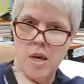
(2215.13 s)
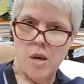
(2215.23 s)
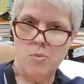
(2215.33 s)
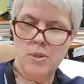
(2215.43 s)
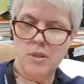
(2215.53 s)

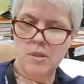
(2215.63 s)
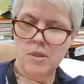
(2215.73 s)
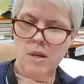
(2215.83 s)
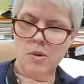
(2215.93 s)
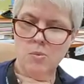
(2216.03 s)
It was a
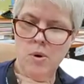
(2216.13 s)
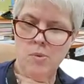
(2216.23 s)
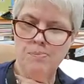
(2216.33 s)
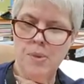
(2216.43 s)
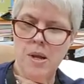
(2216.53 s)
sleek
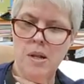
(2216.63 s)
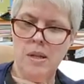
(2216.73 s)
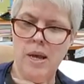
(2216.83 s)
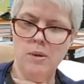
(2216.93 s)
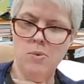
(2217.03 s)
room,
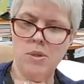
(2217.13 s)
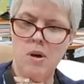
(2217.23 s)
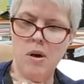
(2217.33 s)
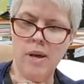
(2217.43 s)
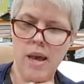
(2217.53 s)
lined with
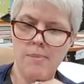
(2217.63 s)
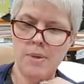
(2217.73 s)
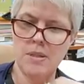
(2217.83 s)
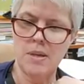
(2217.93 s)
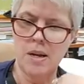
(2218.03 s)
tall
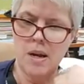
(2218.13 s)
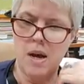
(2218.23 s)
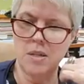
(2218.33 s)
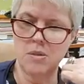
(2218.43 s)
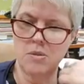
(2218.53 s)
cabinets and a
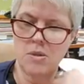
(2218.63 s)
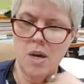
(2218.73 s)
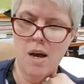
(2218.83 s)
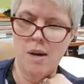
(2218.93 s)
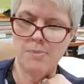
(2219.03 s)

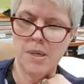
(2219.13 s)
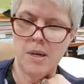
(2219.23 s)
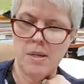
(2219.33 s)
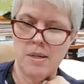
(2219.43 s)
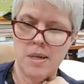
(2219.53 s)
console-topped
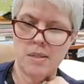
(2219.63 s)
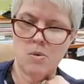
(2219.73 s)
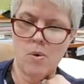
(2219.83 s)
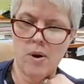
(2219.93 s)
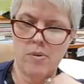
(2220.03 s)
desk
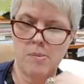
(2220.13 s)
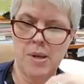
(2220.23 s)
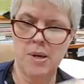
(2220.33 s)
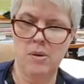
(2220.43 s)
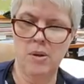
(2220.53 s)
square in the
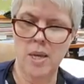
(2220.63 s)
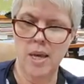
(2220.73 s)
middle.